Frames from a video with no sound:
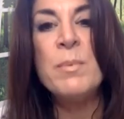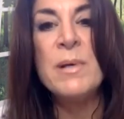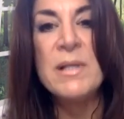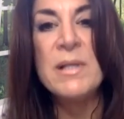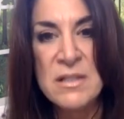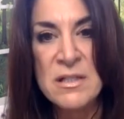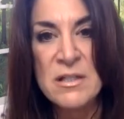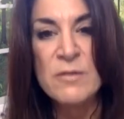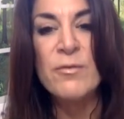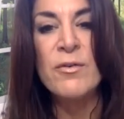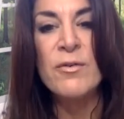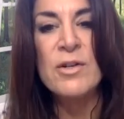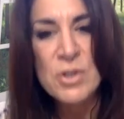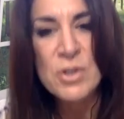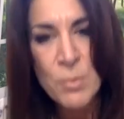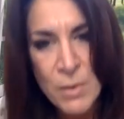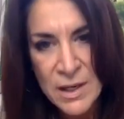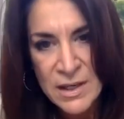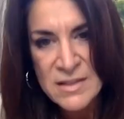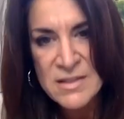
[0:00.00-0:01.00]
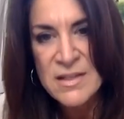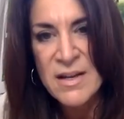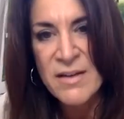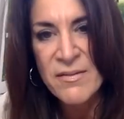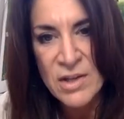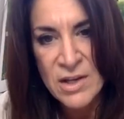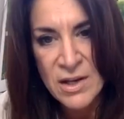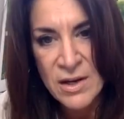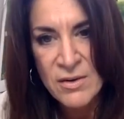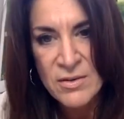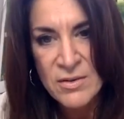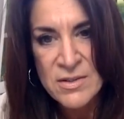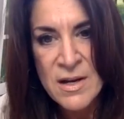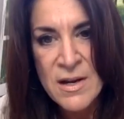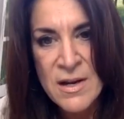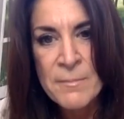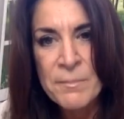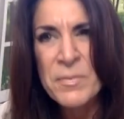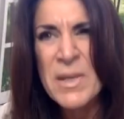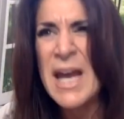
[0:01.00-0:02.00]
business for 27 years.
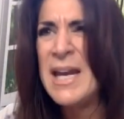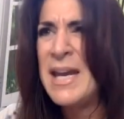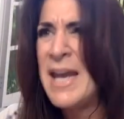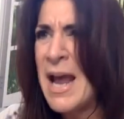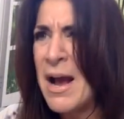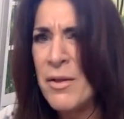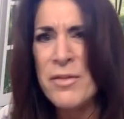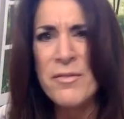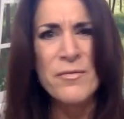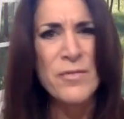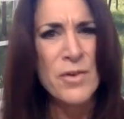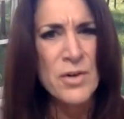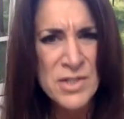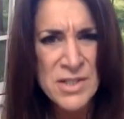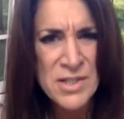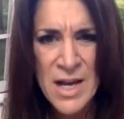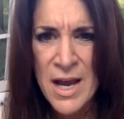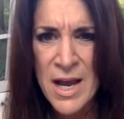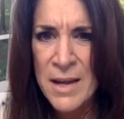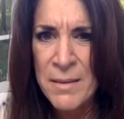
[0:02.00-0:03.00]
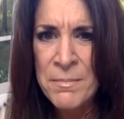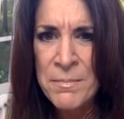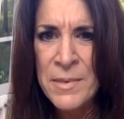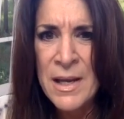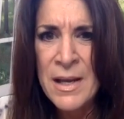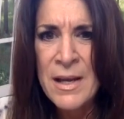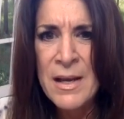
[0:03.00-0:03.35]
And now the first time